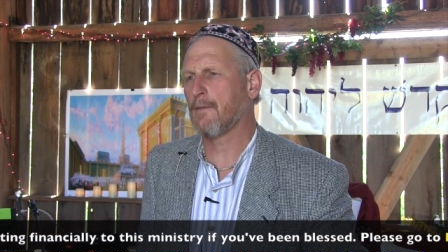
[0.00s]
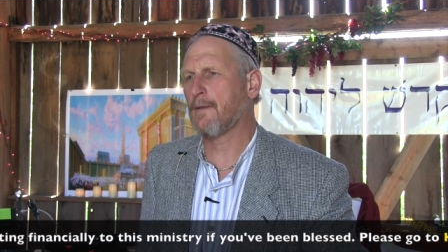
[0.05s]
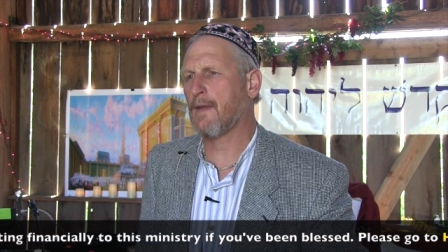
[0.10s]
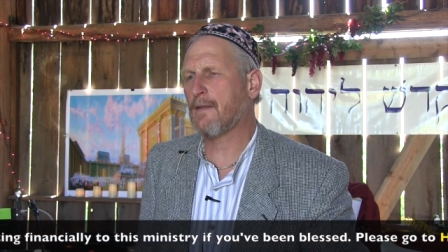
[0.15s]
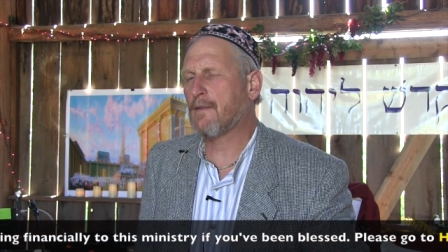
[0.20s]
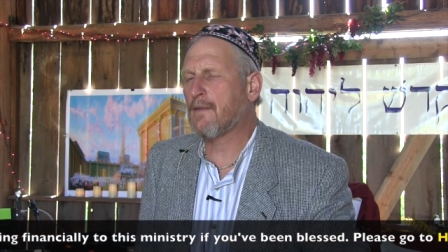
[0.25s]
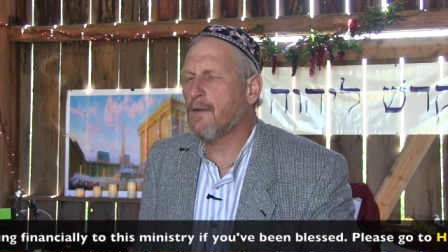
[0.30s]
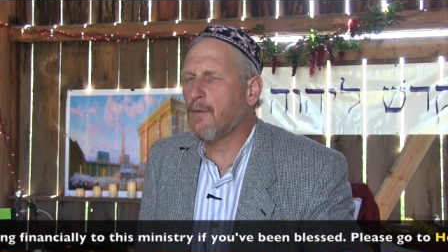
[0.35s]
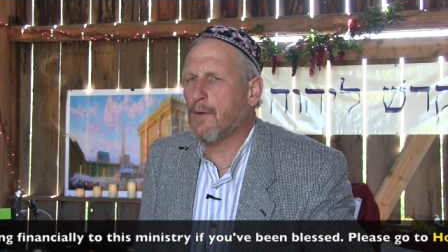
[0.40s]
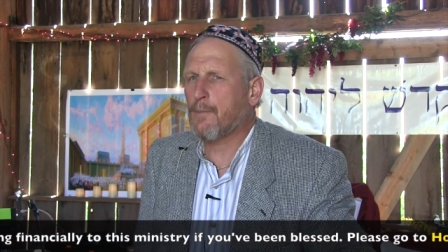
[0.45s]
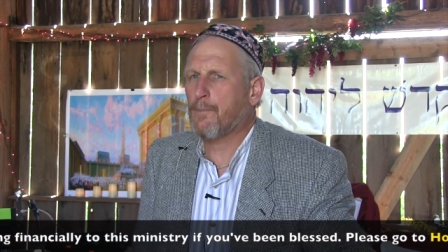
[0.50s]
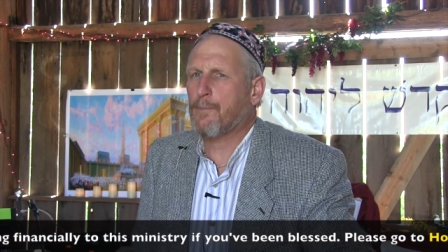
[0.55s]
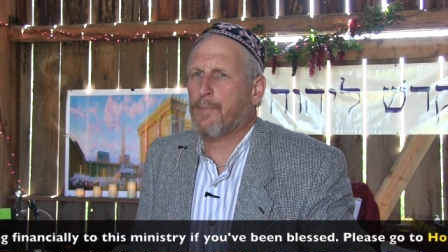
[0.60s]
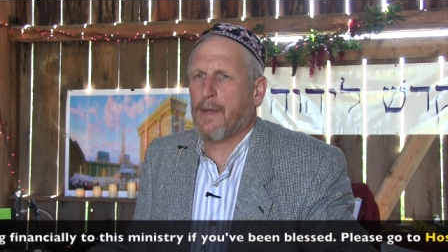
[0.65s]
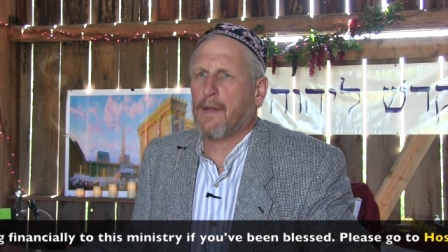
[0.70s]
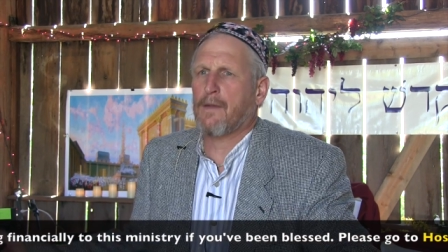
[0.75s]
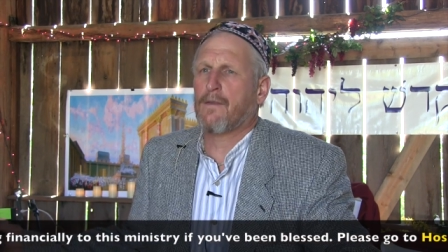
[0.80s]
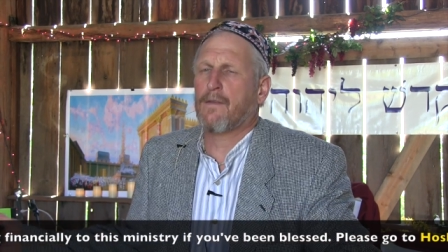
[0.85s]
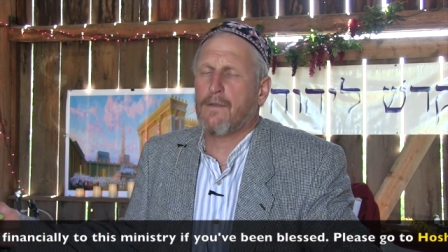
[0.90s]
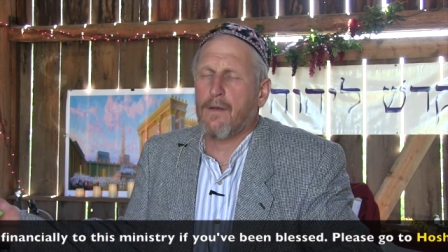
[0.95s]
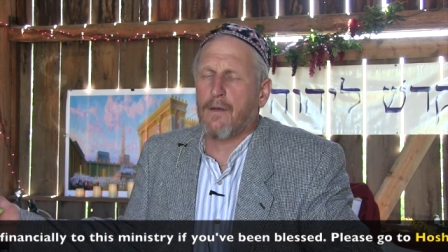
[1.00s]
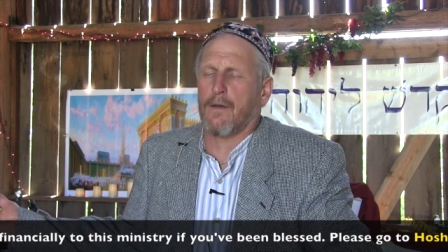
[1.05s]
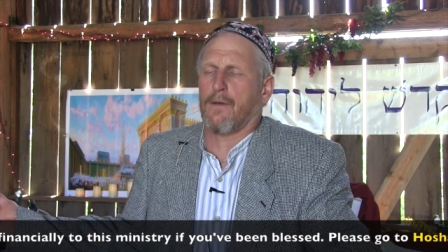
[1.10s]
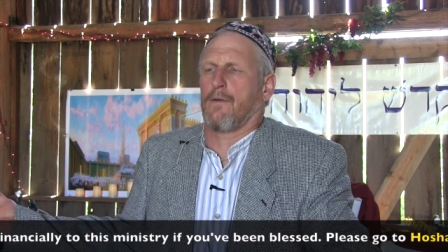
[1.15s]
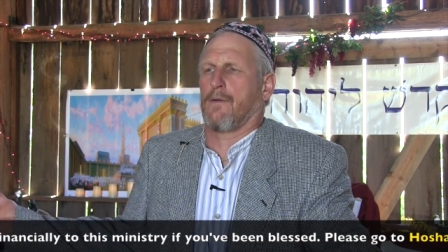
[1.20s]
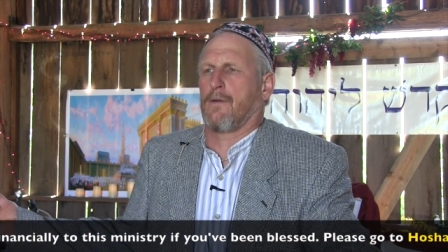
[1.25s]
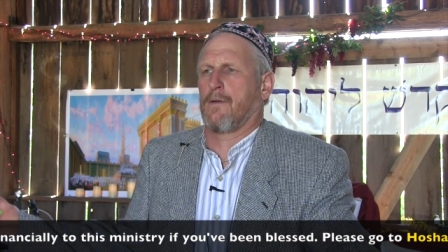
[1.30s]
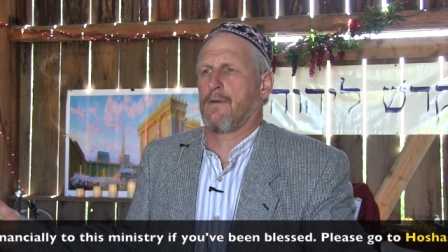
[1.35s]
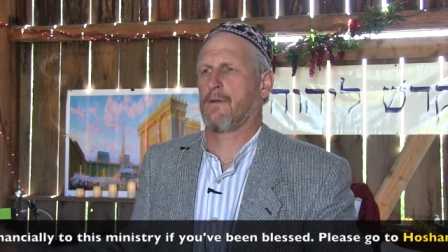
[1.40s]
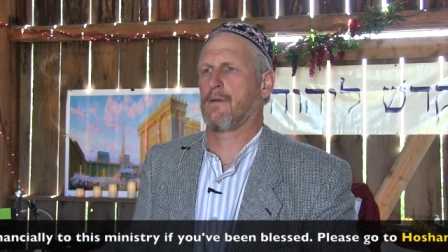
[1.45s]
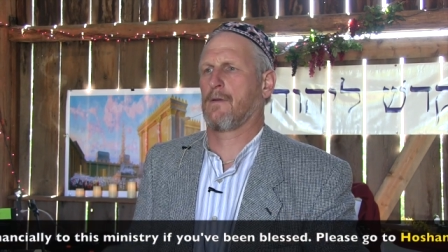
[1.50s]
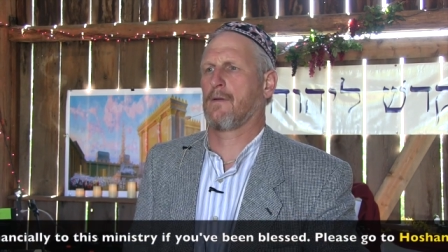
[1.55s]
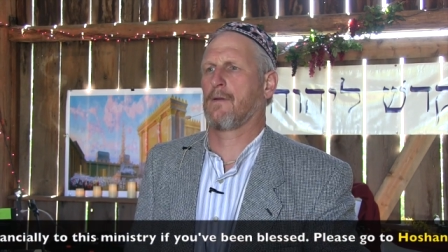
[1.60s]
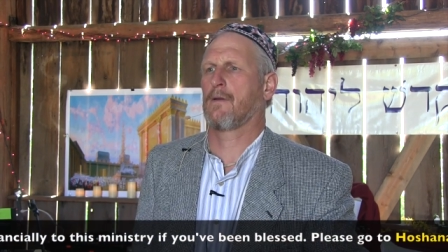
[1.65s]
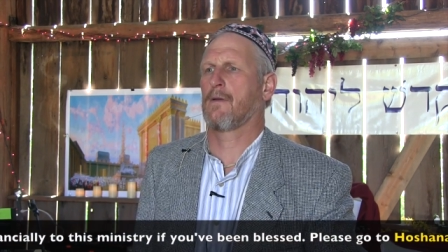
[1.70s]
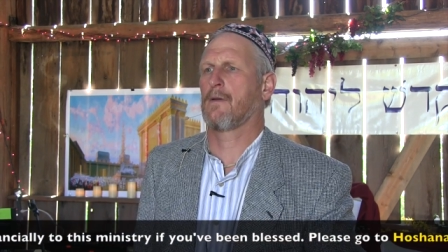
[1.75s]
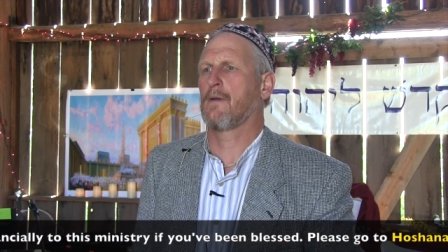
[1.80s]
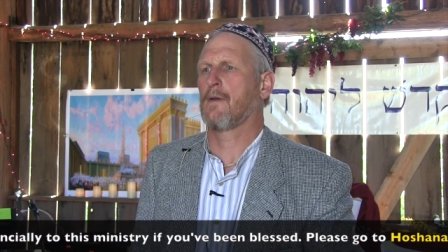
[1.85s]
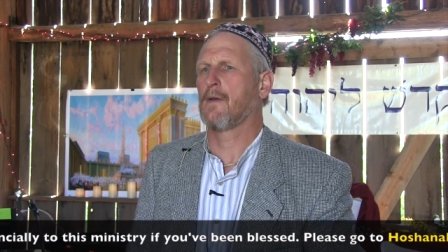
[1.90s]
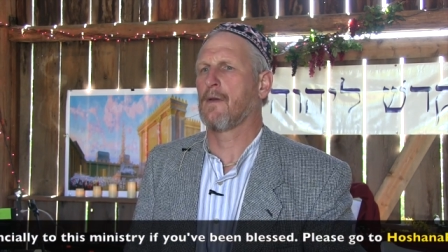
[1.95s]
They do what pigs do.
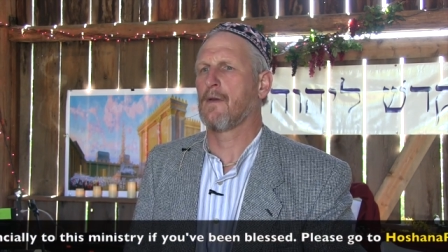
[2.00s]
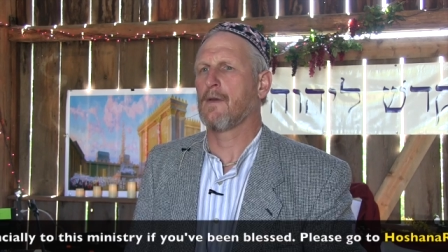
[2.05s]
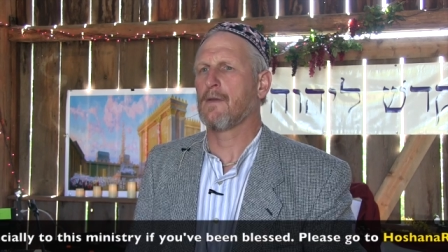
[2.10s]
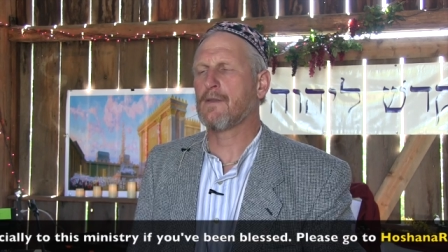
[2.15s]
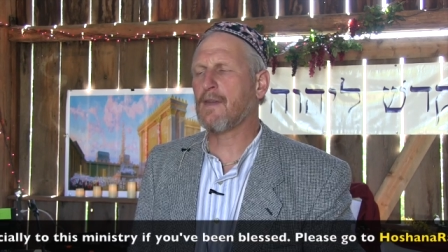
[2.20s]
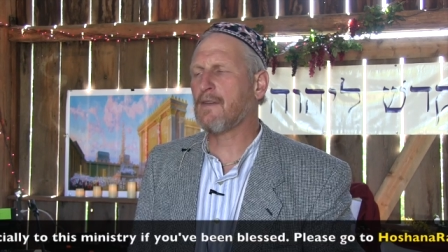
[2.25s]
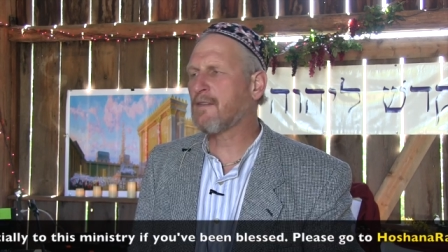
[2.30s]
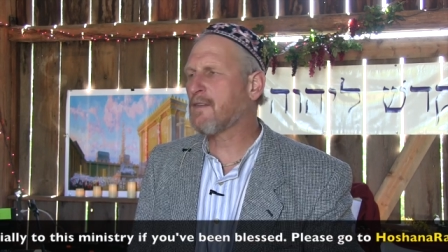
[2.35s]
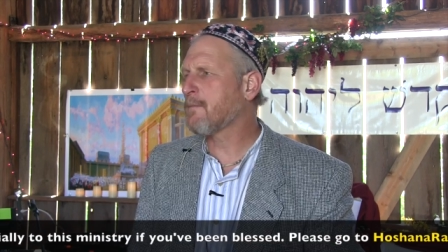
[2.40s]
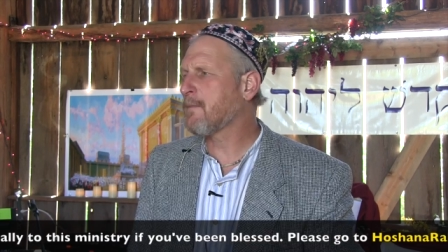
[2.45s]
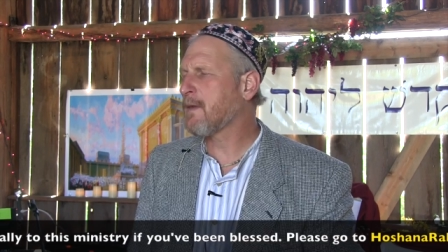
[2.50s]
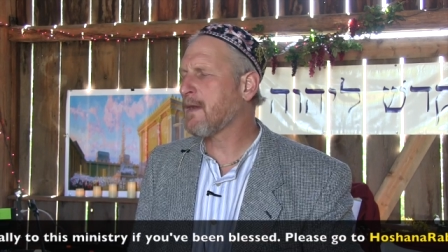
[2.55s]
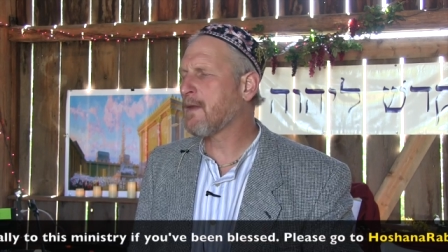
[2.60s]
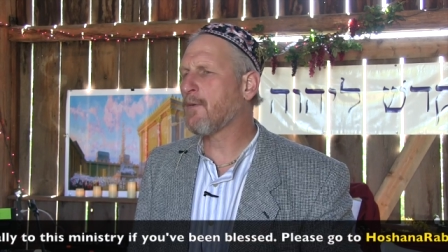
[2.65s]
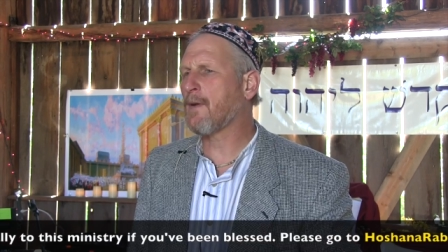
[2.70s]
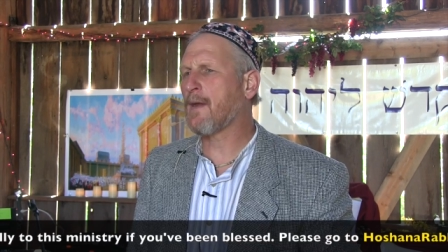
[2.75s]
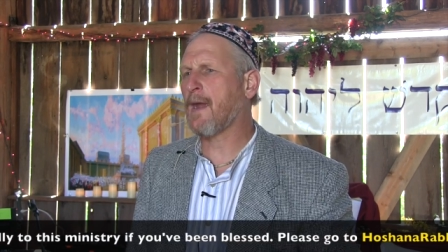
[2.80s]
Doesn't mean